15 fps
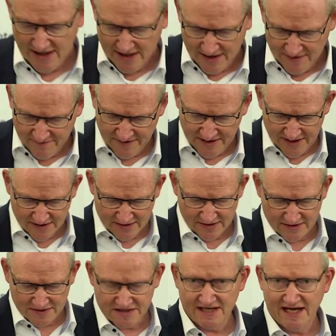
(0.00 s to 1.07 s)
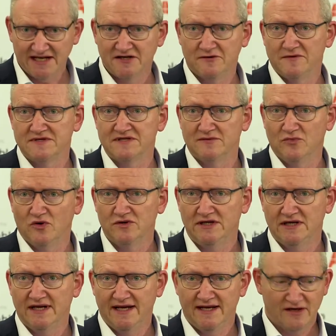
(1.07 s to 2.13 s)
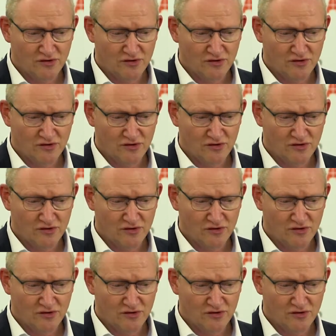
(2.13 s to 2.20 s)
we started with a multilayer